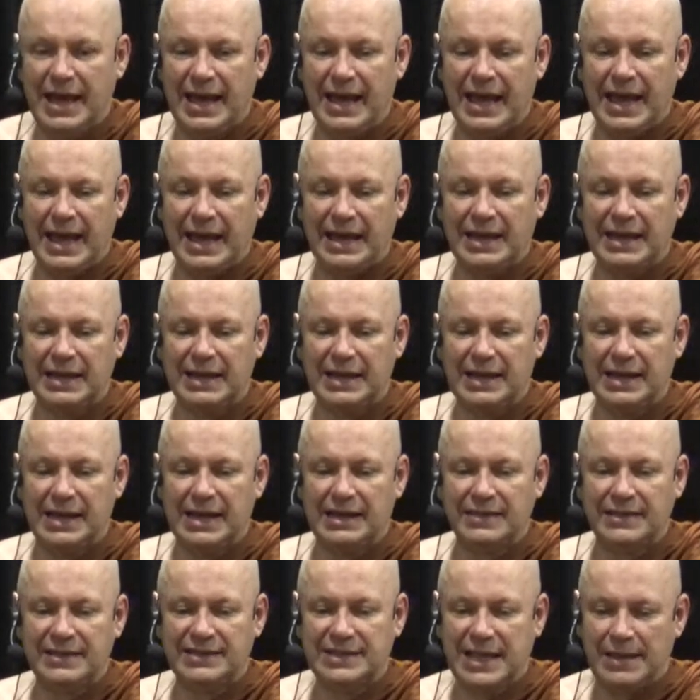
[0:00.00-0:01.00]
And uh,
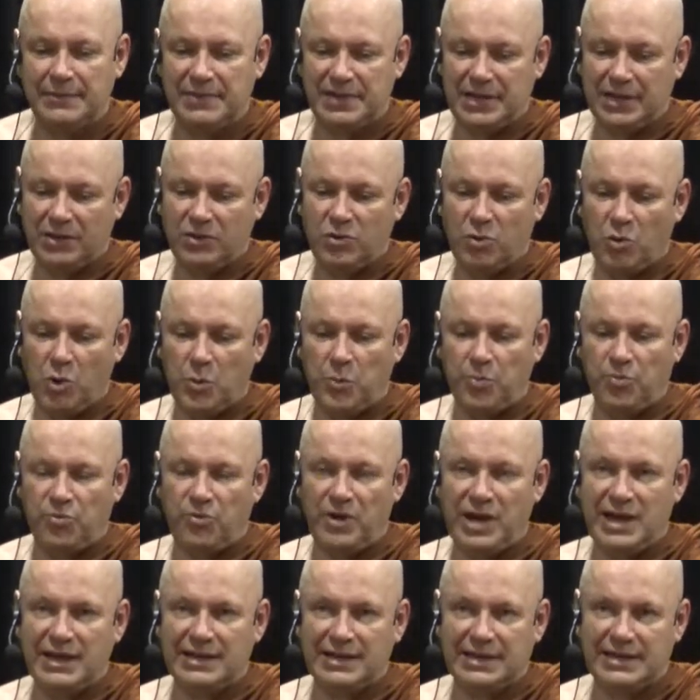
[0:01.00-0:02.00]
these have been
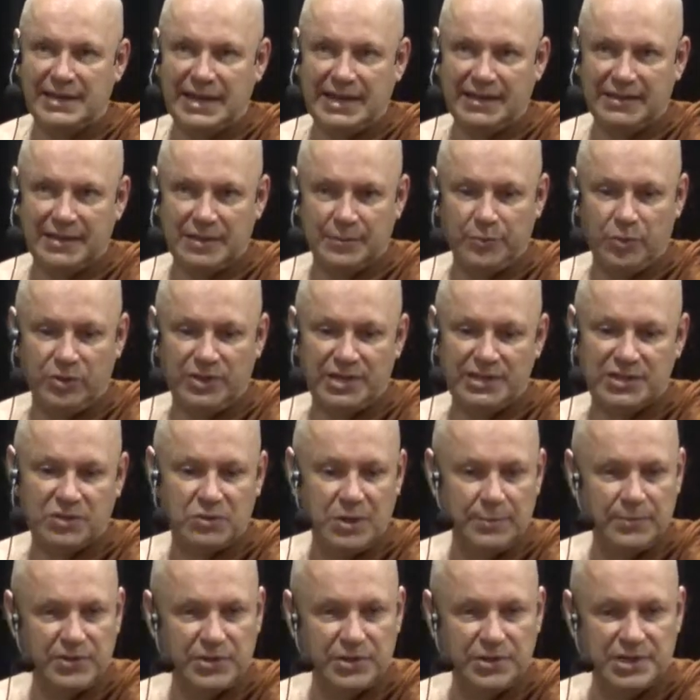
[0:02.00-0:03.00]
incorporated in the Buddhist
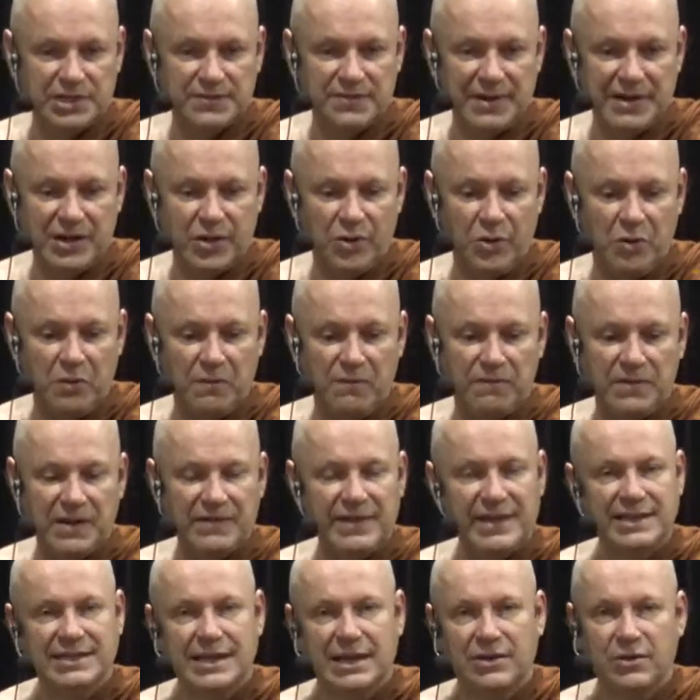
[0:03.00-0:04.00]
scriptures very often. And
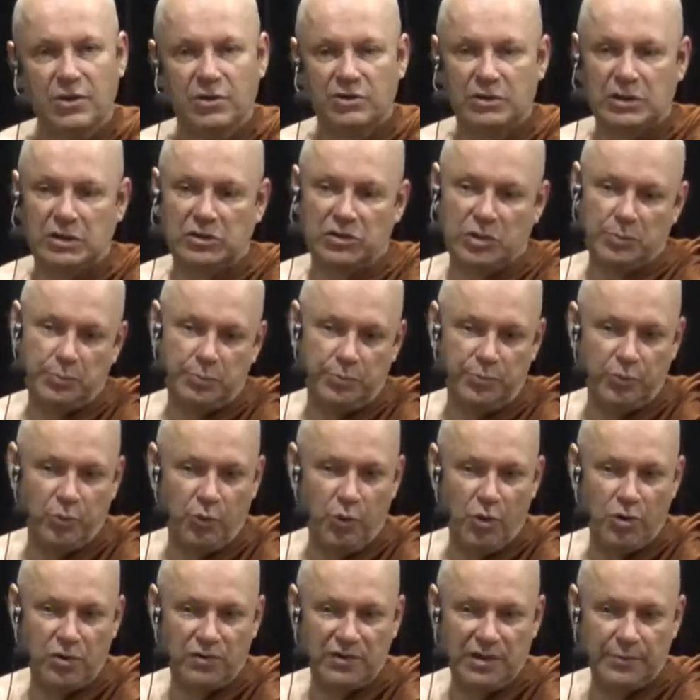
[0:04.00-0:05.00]
these are not the
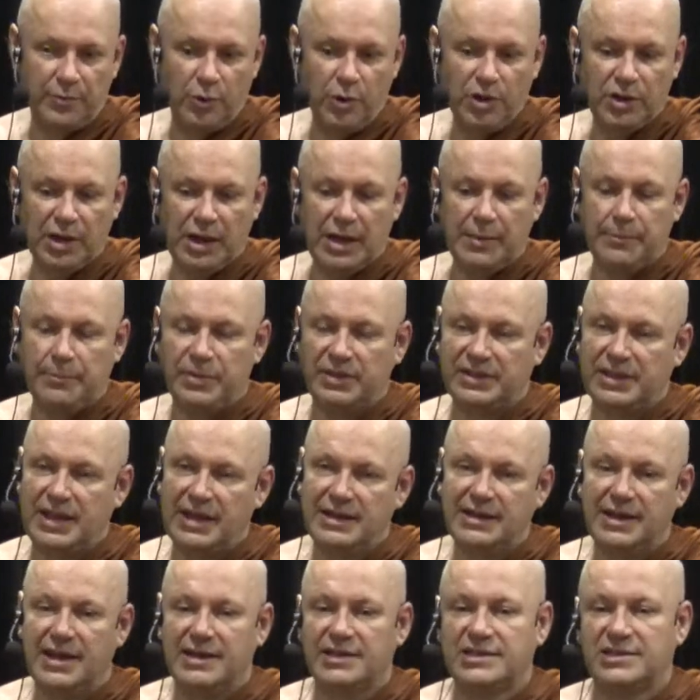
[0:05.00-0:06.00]
word of the Buddha, but they are
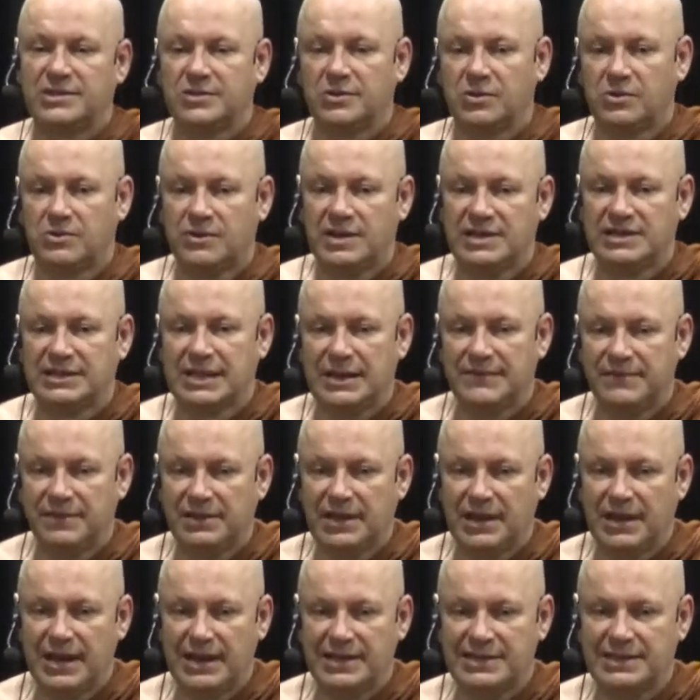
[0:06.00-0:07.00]
nice stories
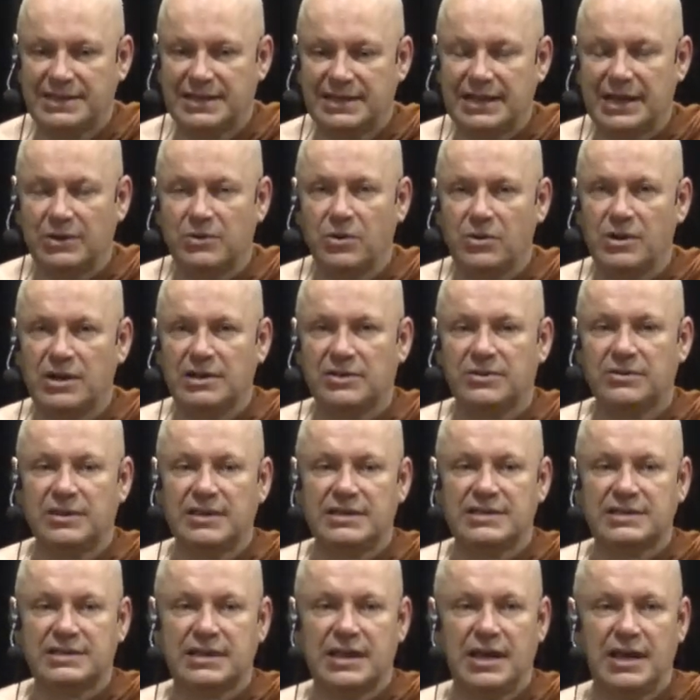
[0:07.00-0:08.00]
nevertheless. And according to
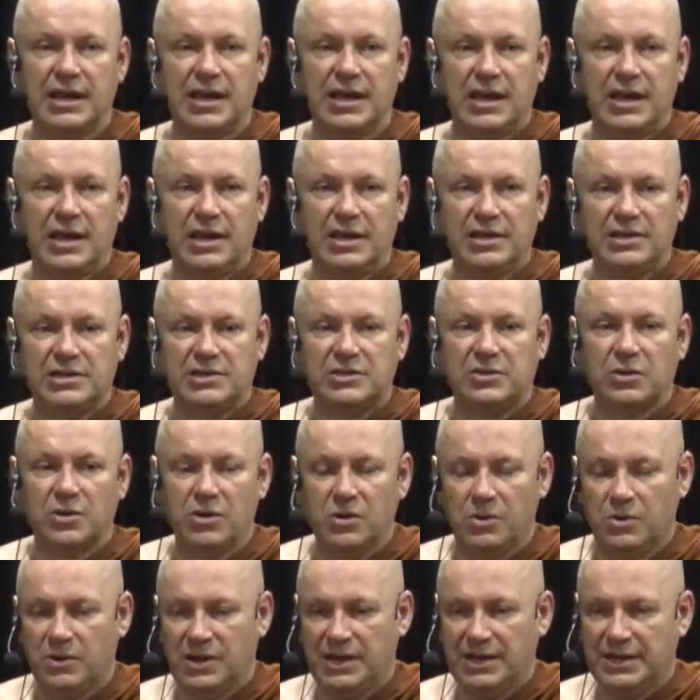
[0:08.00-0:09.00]
this
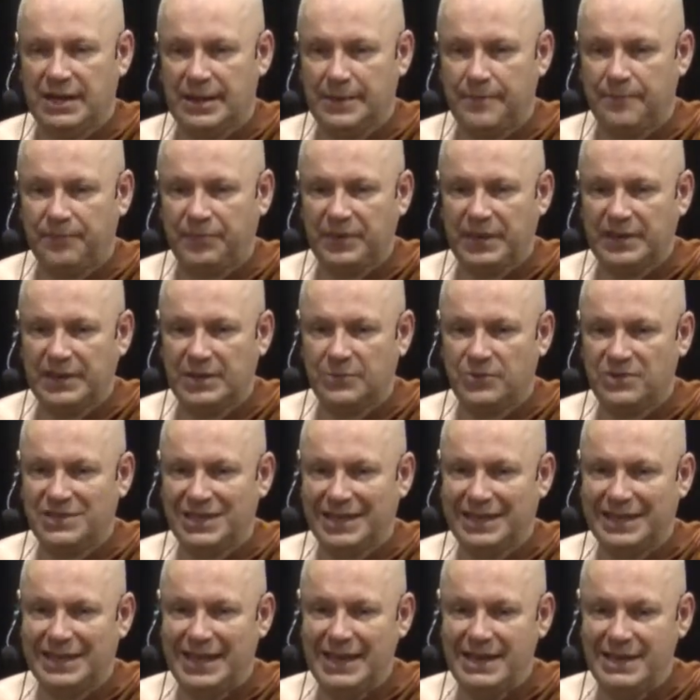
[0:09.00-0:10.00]
story, there was a
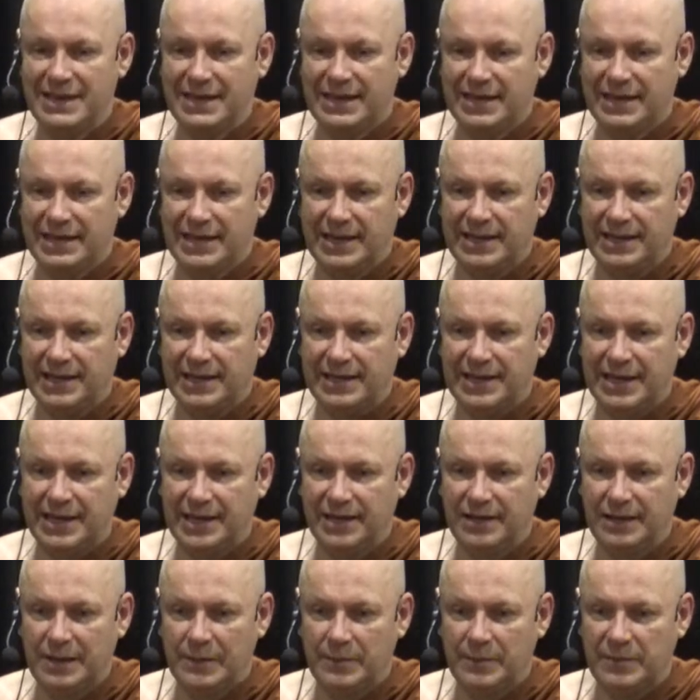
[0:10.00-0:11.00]
king in a
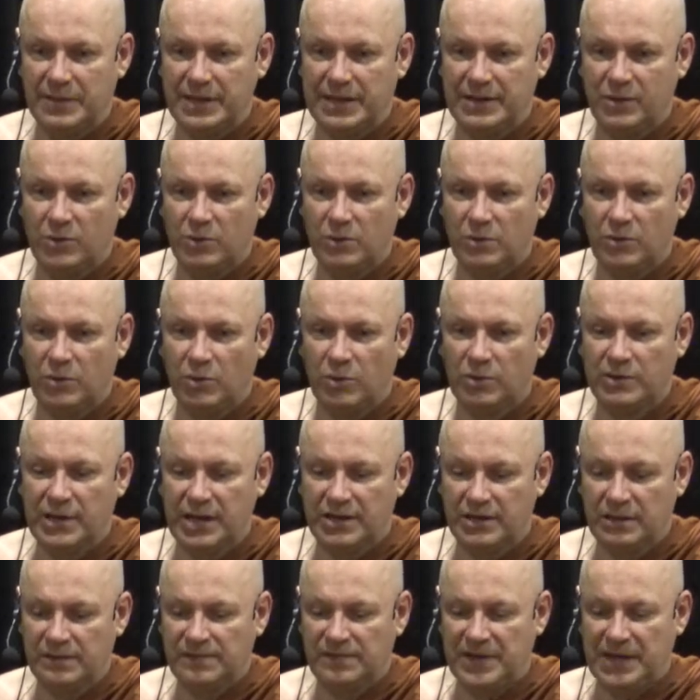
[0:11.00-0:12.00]
kingdom. Yeah, all, all
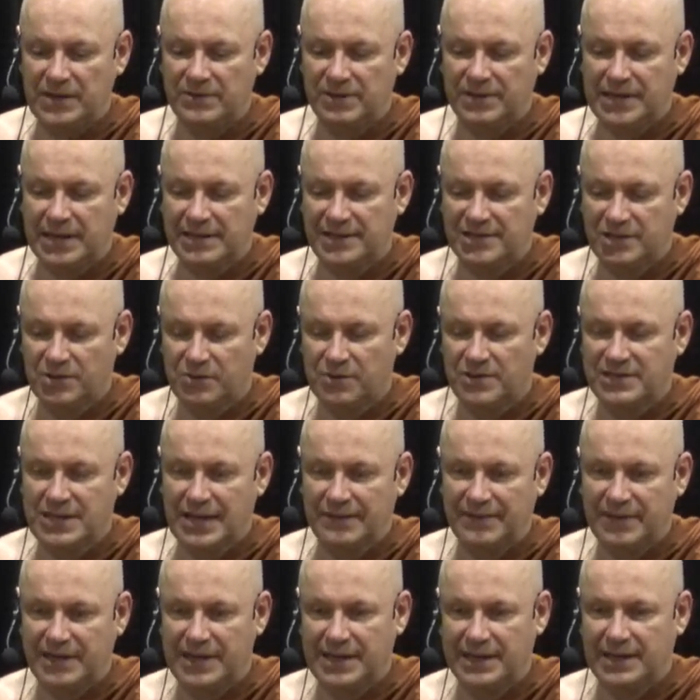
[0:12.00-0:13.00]
kind of fairy tale stories
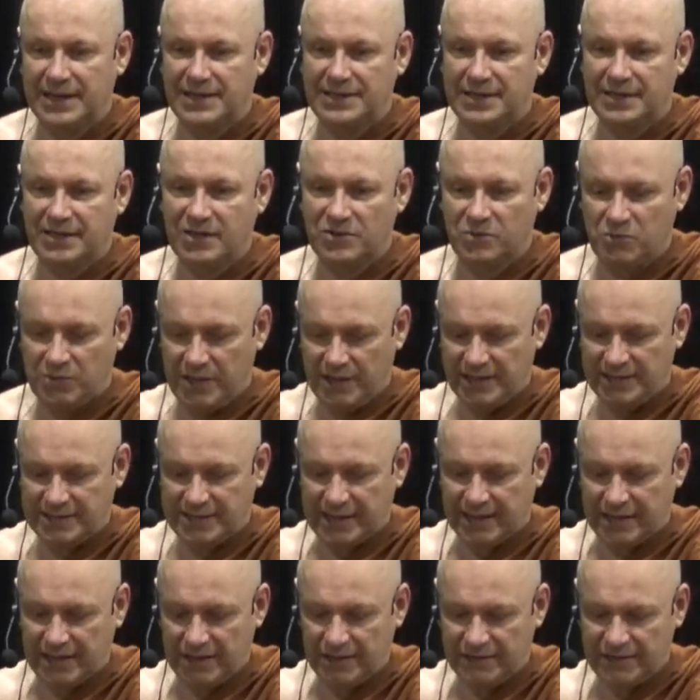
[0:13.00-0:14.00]
have kings and queens and
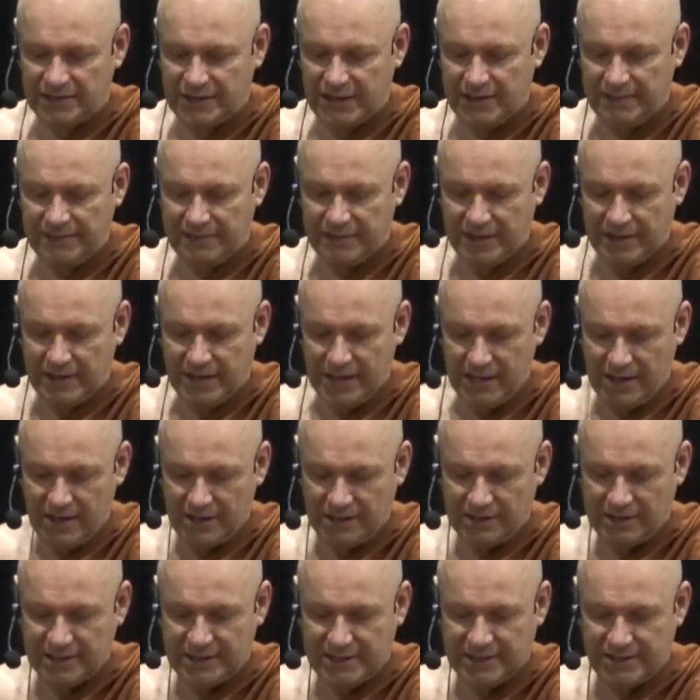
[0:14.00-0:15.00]
that kind of stuff. Uh,
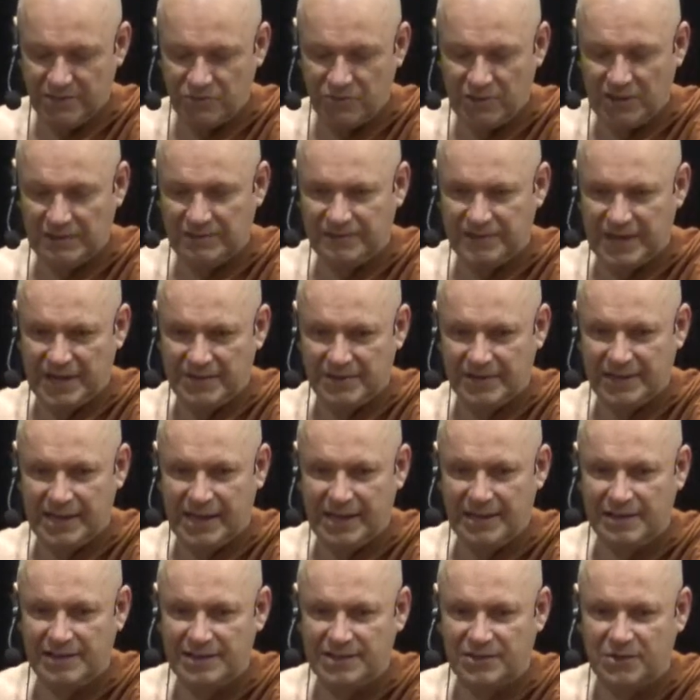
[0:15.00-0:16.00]
so this is a real fairy
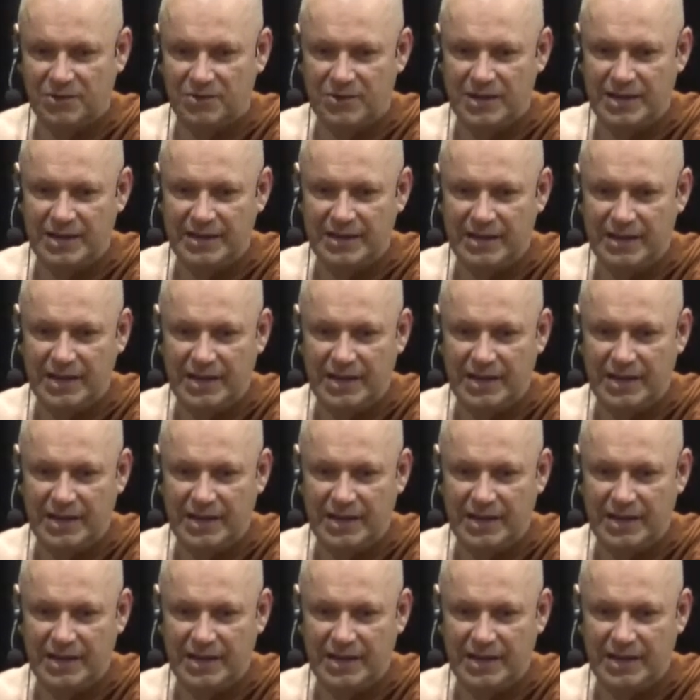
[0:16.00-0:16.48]
tale story.